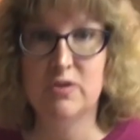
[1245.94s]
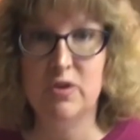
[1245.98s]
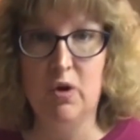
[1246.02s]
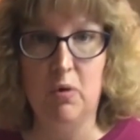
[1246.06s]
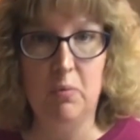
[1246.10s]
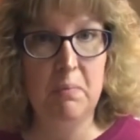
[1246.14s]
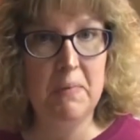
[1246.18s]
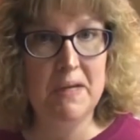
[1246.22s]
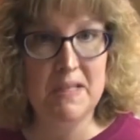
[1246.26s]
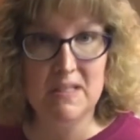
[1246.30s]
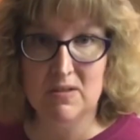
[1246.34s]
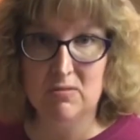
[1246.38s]

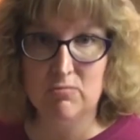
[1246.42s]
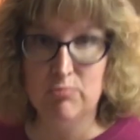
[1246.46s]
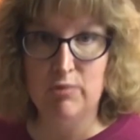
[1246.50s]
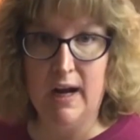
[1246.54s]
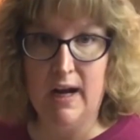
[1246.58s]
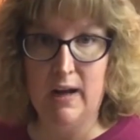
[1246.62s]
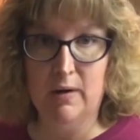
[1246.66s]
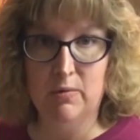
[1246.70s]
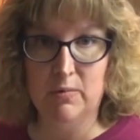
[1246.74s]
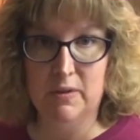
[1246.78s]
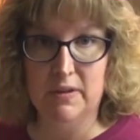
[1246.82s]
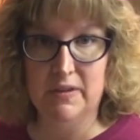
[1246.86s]
don't mess
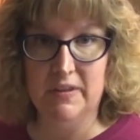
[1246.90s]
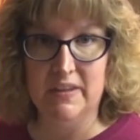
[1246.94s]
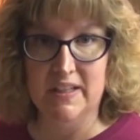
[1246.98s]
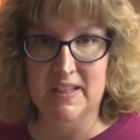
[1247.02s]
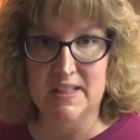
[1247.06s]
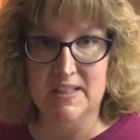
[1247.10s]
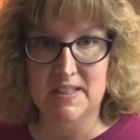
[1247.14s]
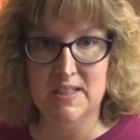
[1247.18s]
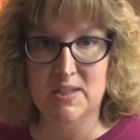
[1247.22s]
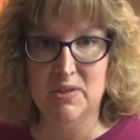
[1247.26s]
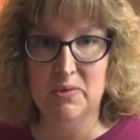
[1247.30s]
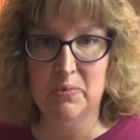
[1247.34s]
around with
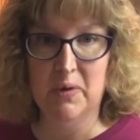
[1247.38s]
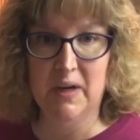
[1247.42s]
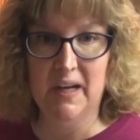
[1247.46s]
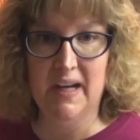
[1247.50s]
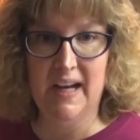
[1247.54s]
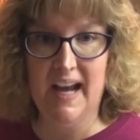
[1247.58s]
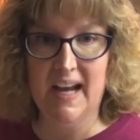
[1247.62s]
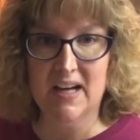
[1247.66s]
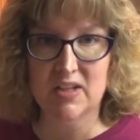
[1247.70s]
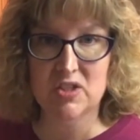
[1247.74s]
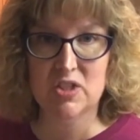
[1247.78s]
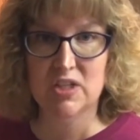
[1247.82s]
this. You want
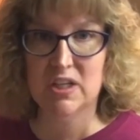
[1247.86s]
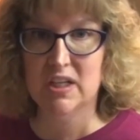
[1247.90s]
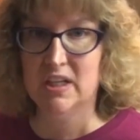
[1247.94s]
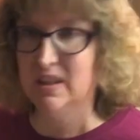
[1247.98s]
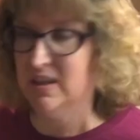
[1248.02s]
actually